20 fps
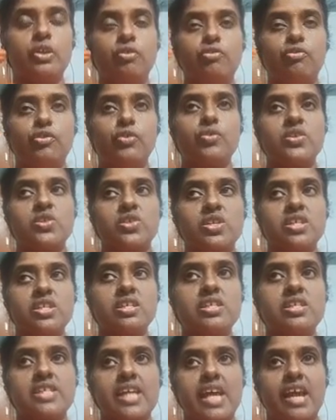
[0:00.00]
your
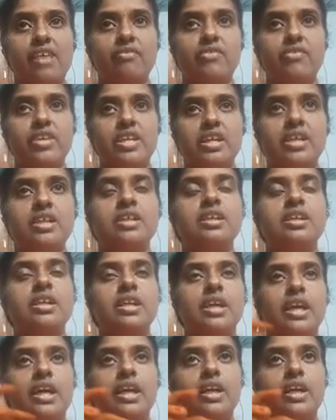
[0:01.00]
string is having a
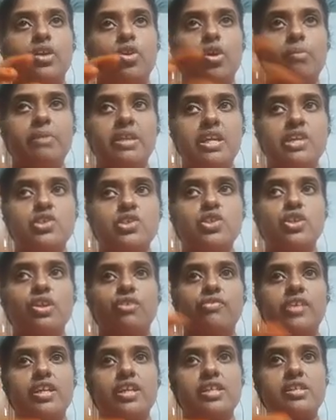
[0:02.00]
combination
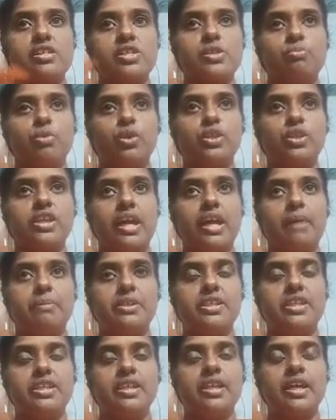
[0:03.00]
of letters both
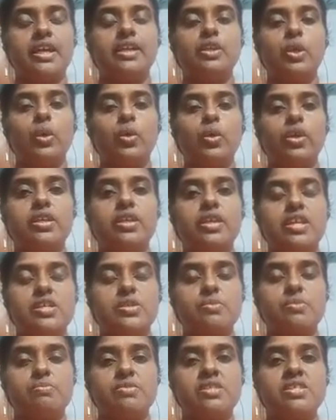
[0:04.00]
capital and lower
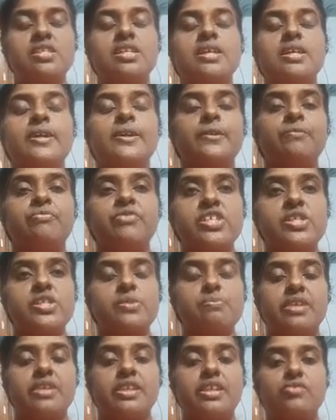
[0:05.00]
case means,
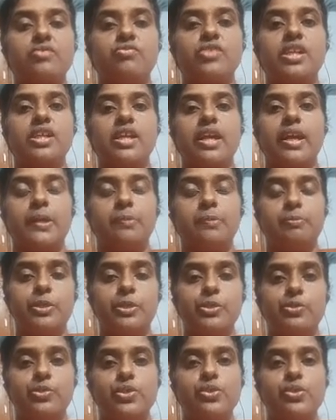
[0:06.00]
this method will help
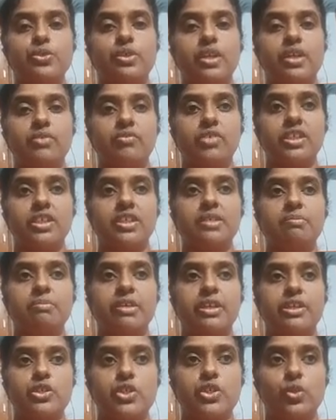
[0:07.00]
you to convert them
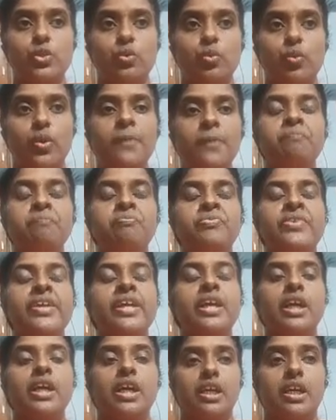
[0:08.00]
into
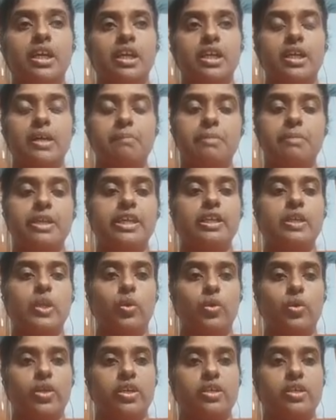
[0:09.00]
a complete lower